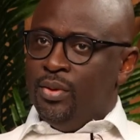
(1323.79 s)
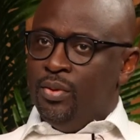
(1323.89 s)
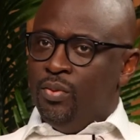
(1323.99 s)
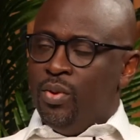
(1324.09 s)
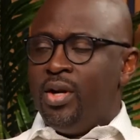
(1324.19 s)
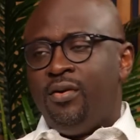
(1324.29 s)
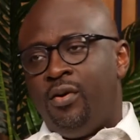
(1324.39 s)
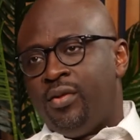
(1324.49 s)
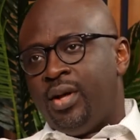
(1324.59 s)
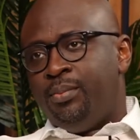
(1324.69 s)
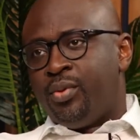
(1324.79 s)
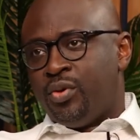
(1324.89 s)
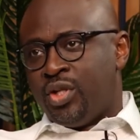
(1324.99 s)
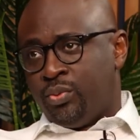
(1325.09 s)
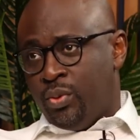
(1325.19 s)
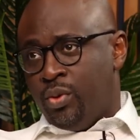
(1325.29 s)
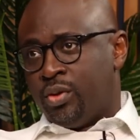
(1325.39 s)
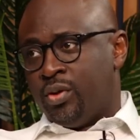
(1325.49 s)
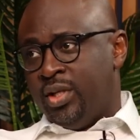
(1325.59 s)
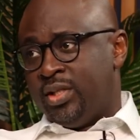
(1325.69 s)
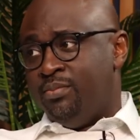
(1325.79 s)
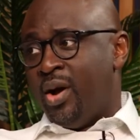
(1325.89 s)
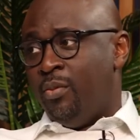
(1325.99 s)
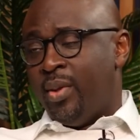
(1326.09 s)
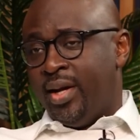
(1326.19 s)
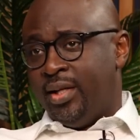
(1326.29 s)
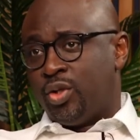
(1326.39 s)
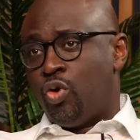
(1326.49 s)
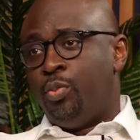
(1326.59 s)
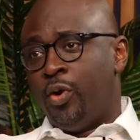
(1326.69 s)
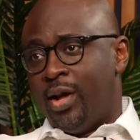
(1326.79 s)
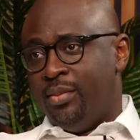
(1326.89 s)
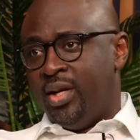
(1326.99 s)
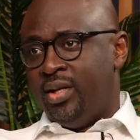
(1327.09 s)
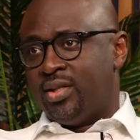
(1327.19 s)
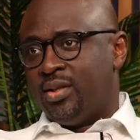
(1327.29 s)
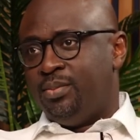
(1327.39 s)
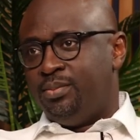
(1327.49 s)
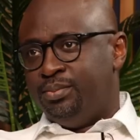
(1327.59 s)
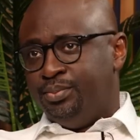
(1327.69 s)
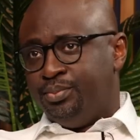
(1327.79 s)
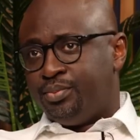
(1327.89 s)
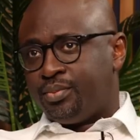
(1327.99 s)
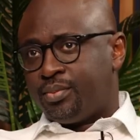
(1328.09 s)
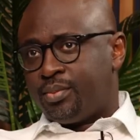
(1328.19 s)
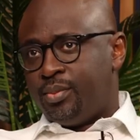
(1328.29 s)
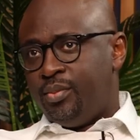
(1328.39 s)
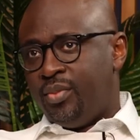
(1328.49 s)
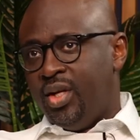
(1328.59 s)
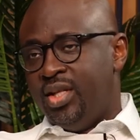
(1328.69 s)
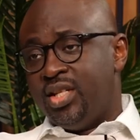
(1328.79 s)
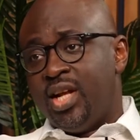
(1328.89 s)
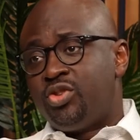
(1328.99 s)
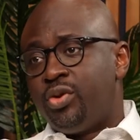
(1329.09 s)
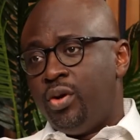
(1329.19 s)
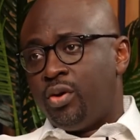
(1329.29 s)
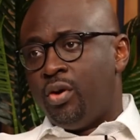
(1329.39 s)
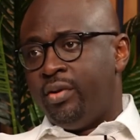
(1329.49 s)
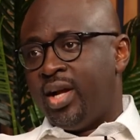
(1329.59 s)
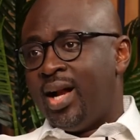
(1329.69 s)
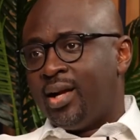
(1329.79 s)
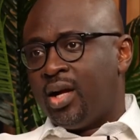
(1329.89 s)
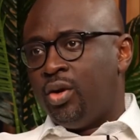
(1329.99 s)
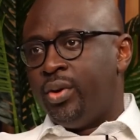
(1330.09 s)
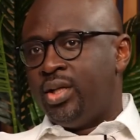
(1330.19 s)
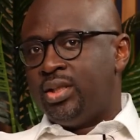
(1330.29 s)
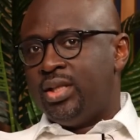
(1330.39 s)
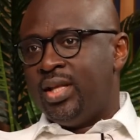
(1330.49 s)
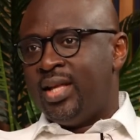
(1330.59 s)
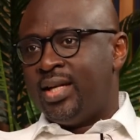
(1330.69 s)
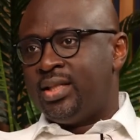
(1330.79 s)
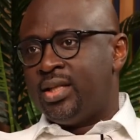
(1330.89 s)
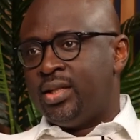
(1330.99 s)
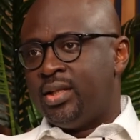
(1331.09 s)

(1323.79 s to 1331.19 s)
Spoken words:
One other project we worked on is biomining. Scopolamine is a naturally occurring alkaloid that